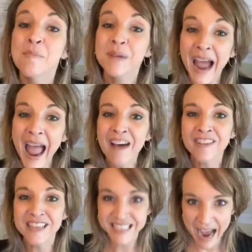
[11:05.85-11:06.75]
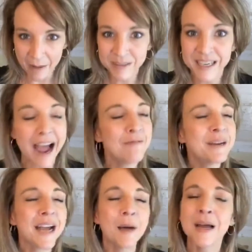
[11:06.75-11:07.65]
But I have adapted. I've
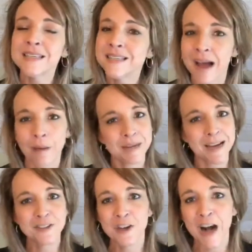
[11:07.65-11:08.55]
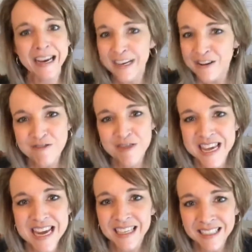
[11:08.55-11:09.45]
become adept at trying new
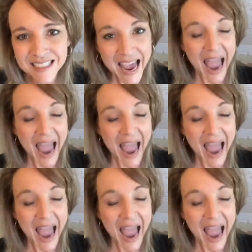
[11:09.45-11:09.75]
things,